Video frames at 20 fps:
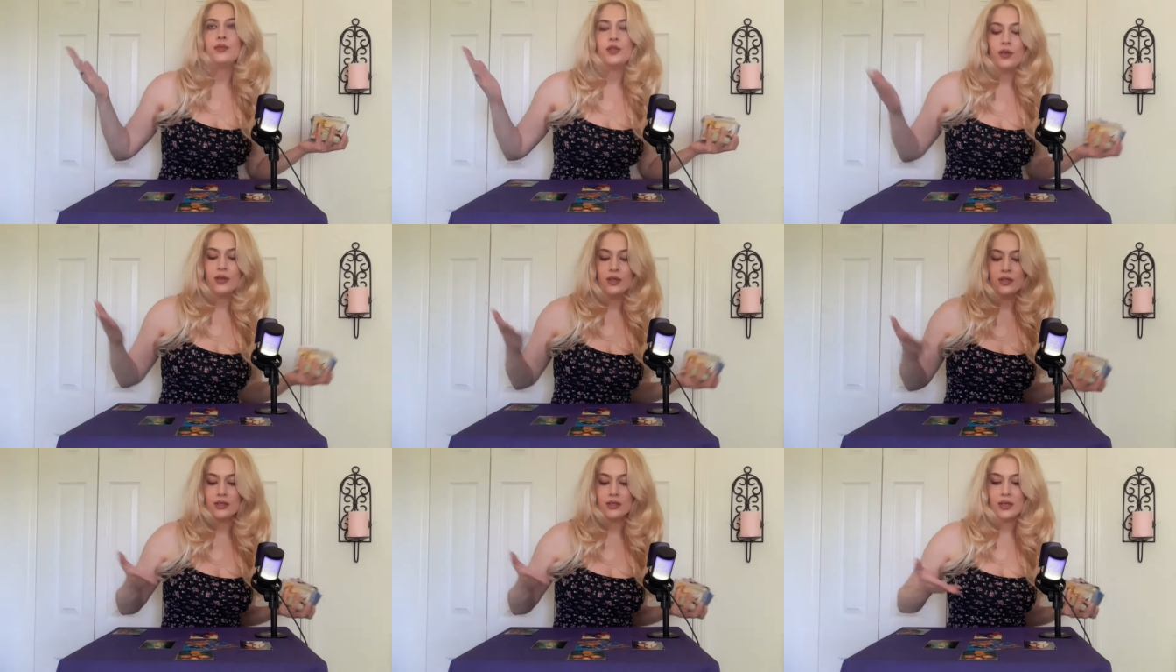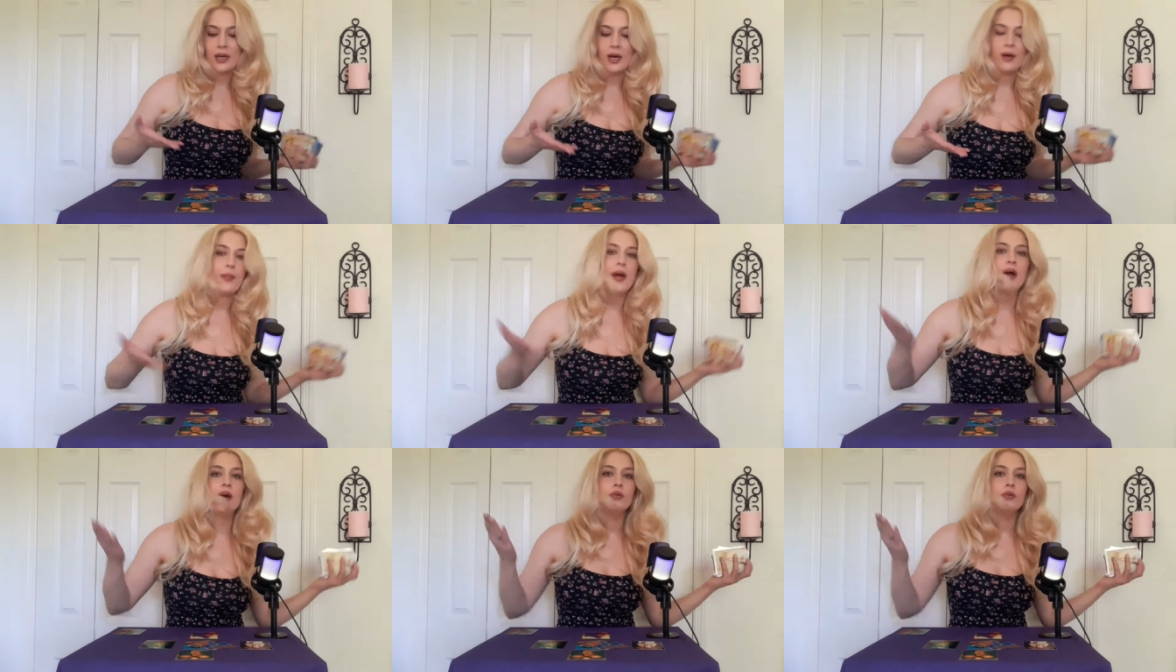You can just
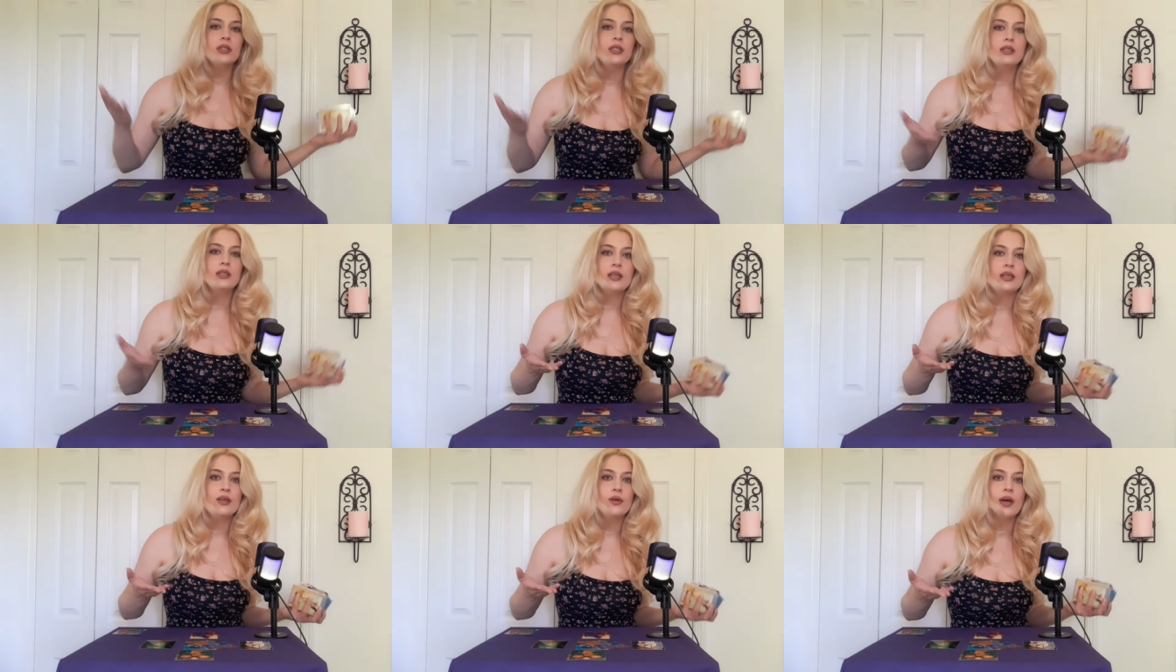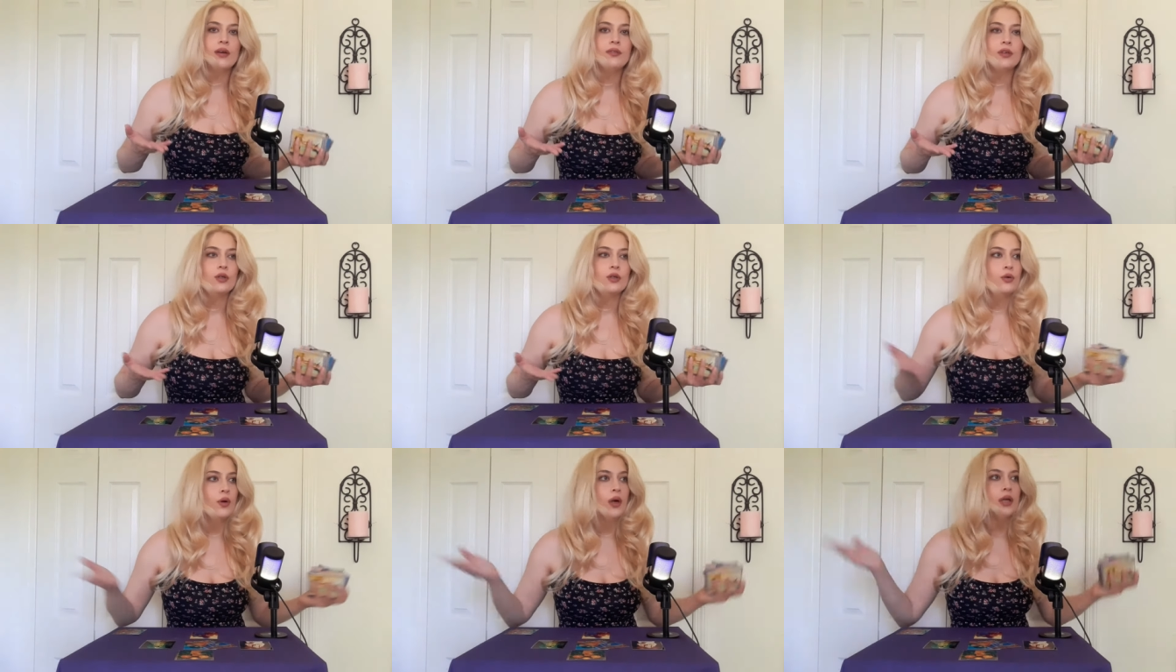come out with it that you have a
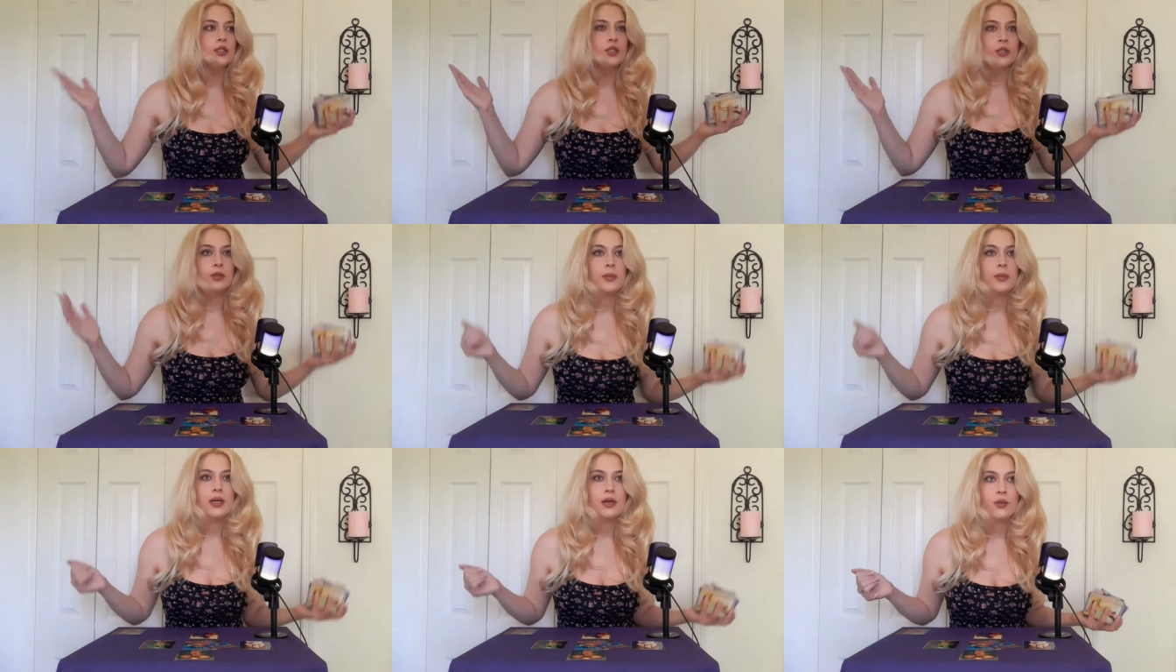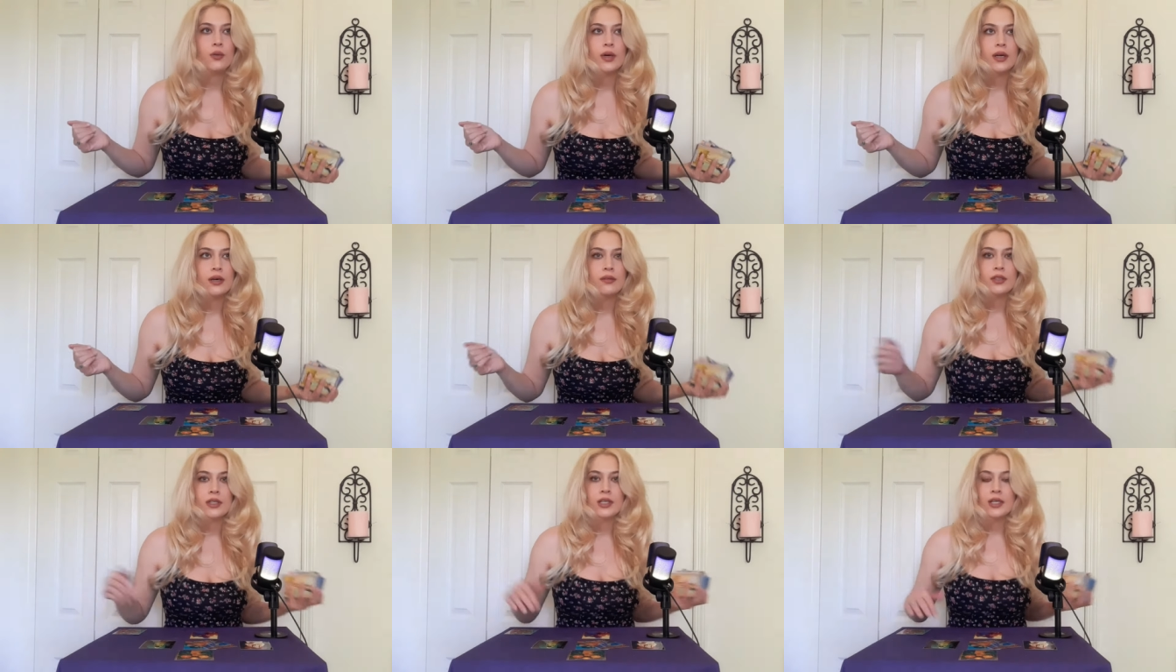crush on me or whatever.